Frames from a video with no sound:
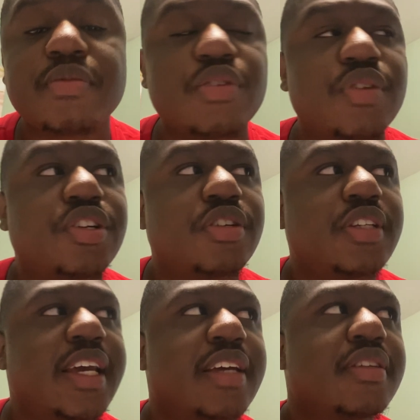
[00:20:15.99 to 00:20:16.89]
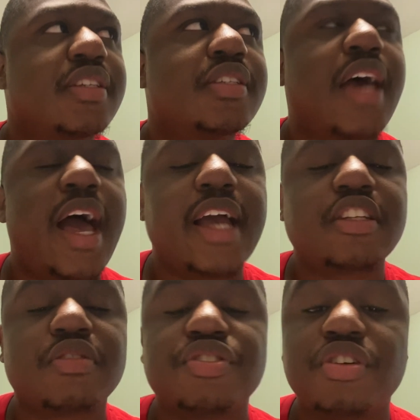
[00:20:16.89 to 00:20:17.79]
And when you're taking these sacks
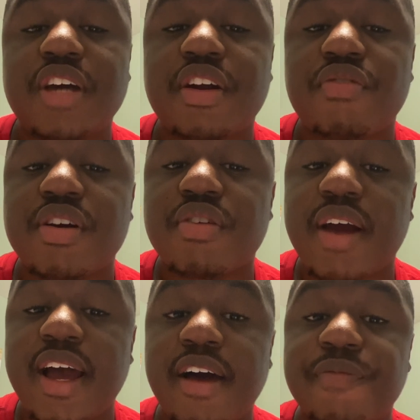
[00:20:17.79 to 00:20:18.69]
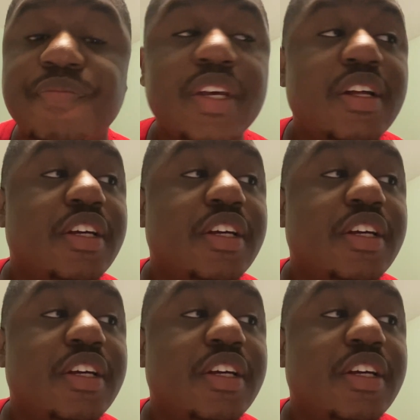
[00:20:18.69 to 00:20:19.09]
because you're trying to run around,